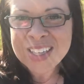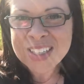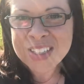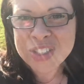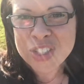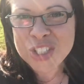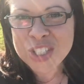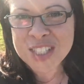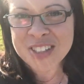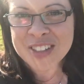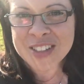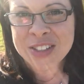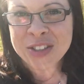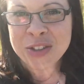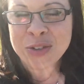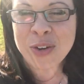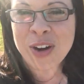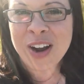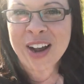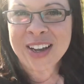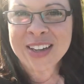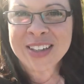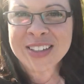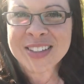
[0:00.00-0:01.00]
in Jesus
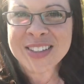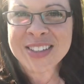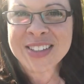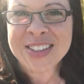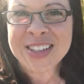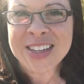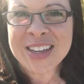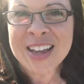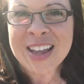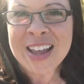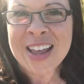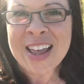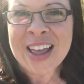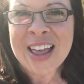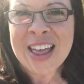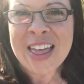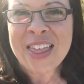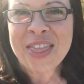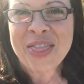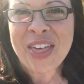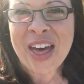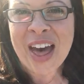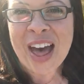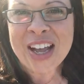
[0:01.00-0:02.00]
Christ
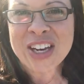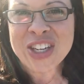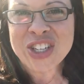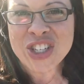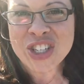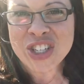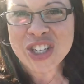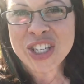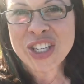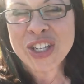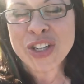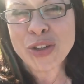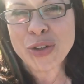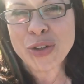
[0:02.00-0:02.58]
that she